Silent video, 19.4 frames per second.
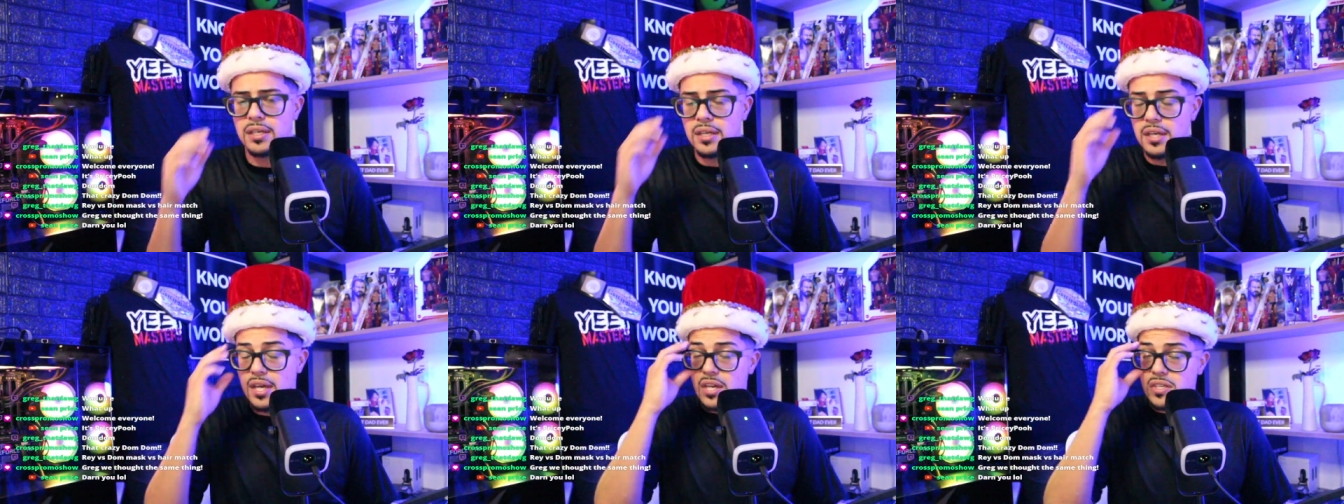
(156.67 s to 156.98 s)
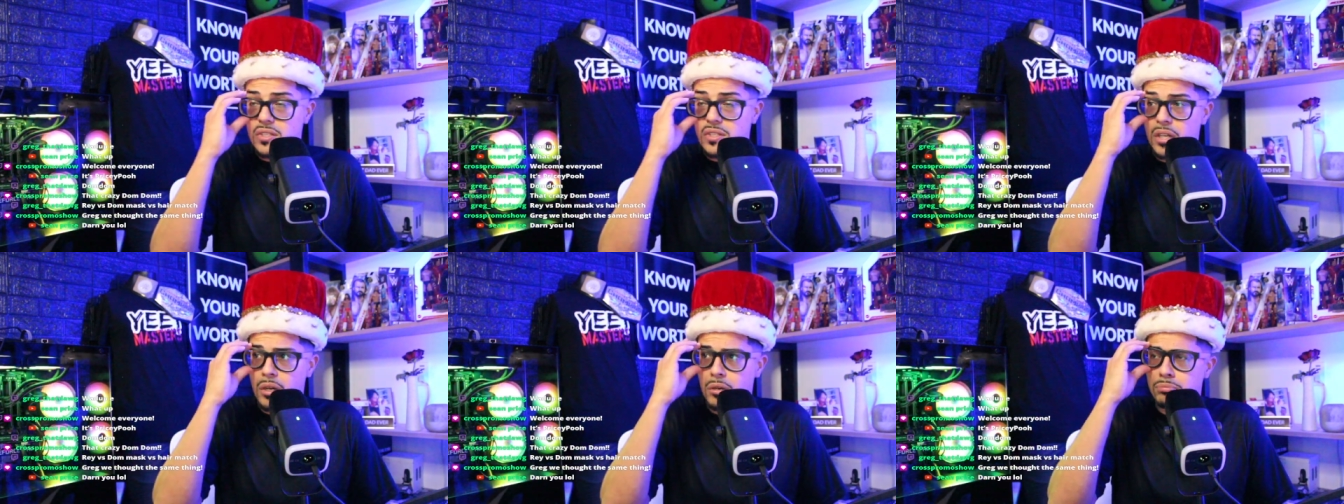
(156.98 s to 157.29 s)

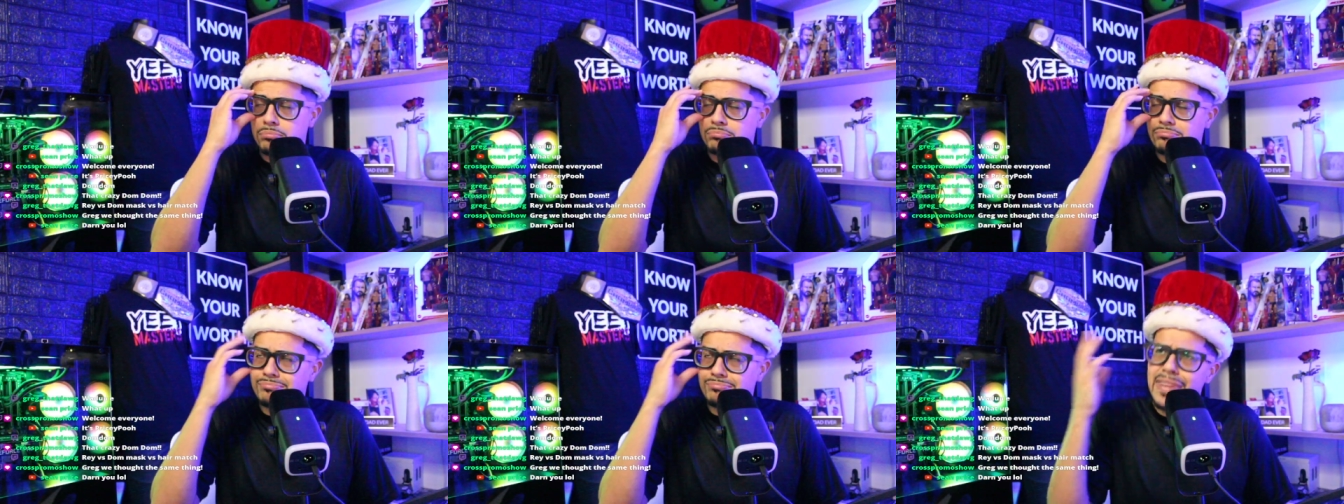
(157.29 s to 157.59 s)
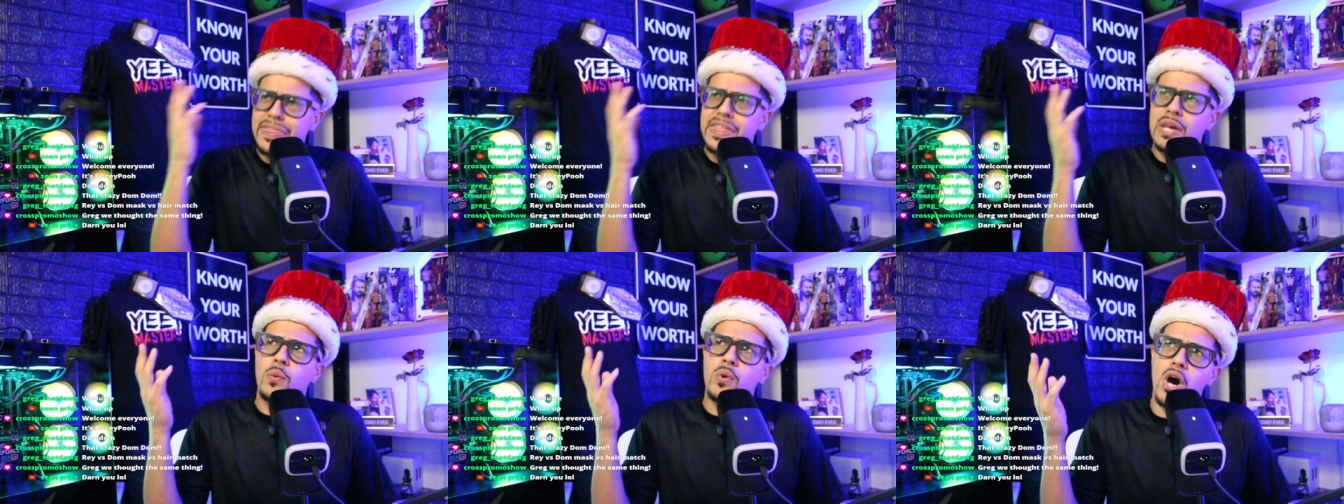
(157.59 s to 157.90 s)
So I
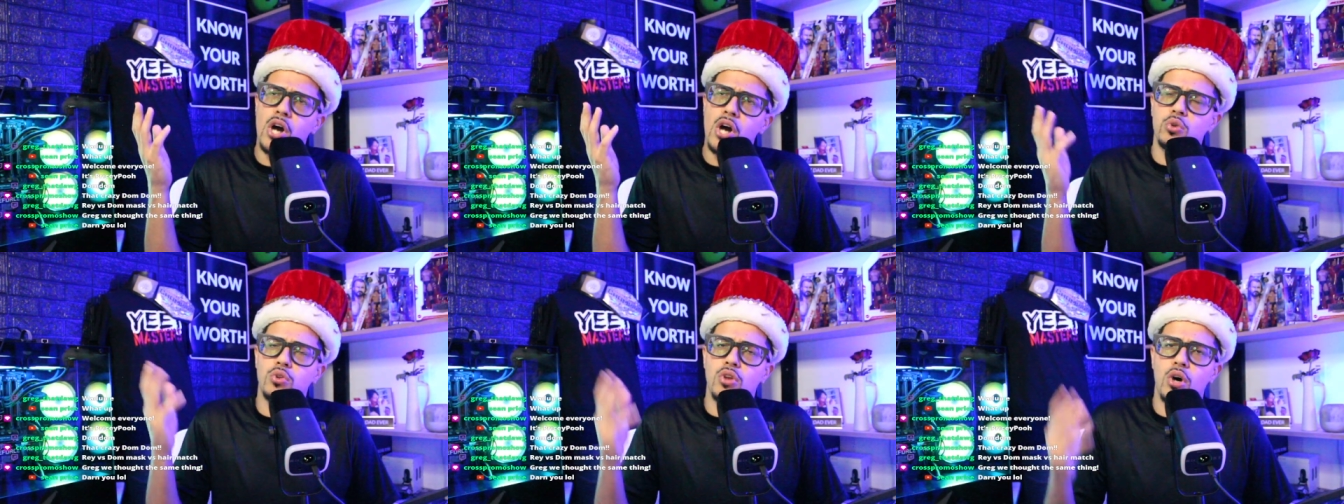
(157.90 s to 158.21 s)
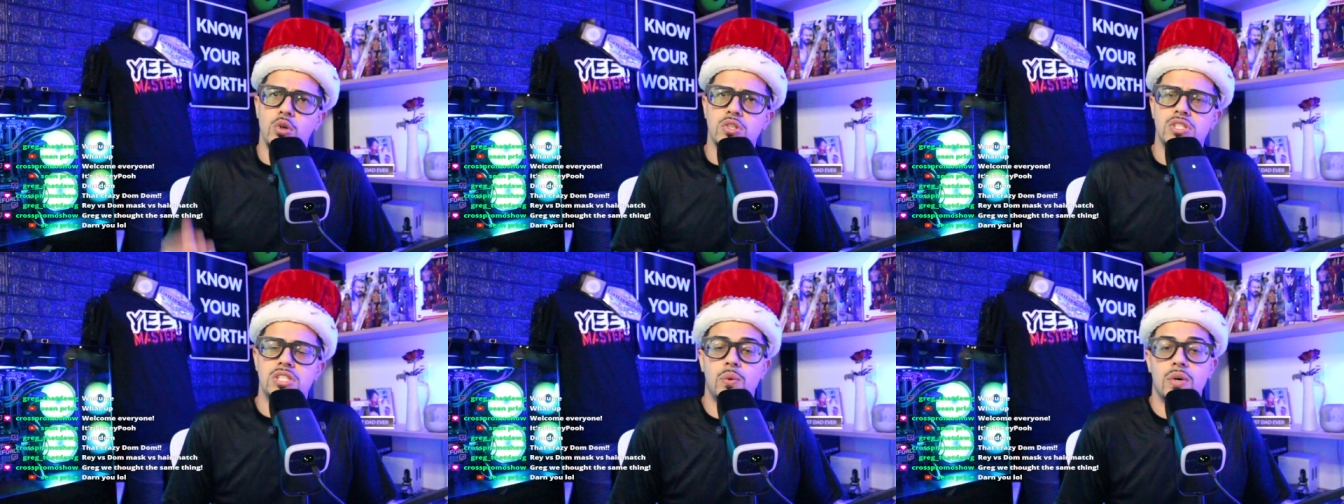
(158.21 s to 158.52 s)
think we all knew the
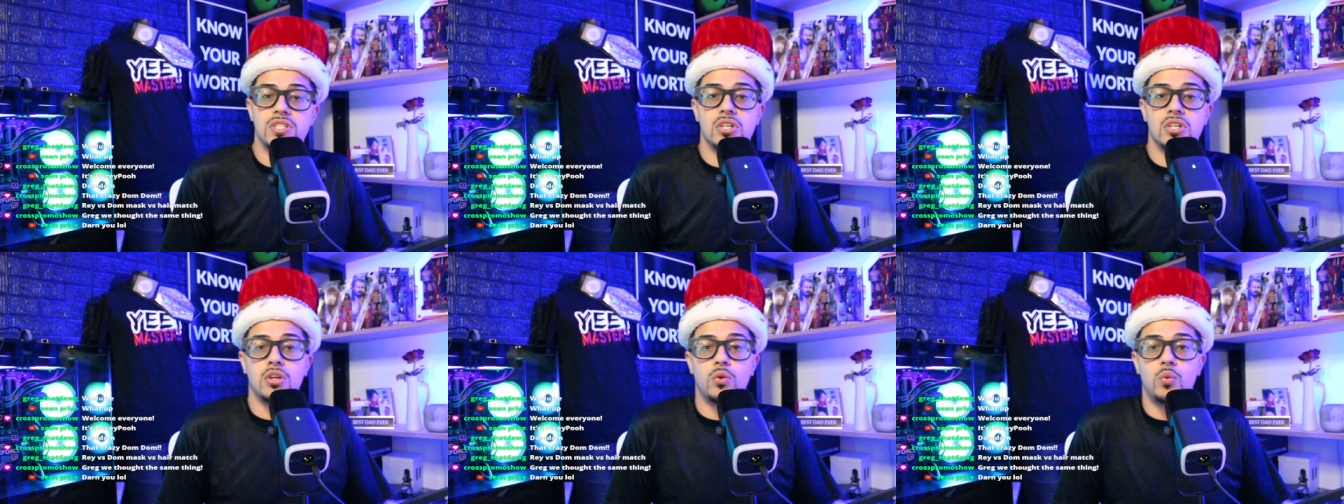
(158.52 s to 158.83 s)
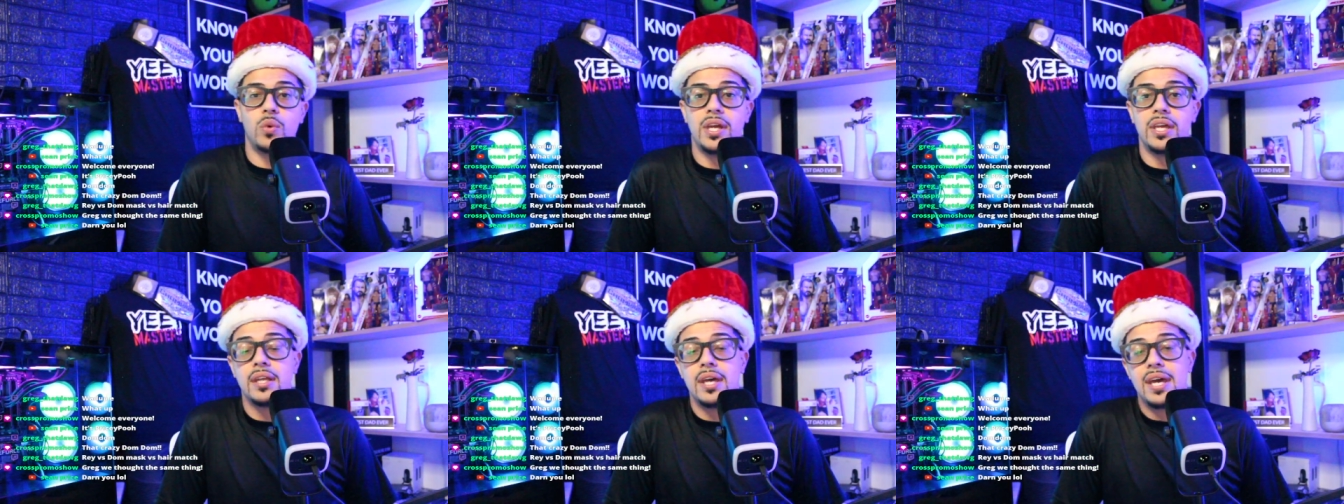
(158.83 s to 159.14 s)
OC wasn't going to win.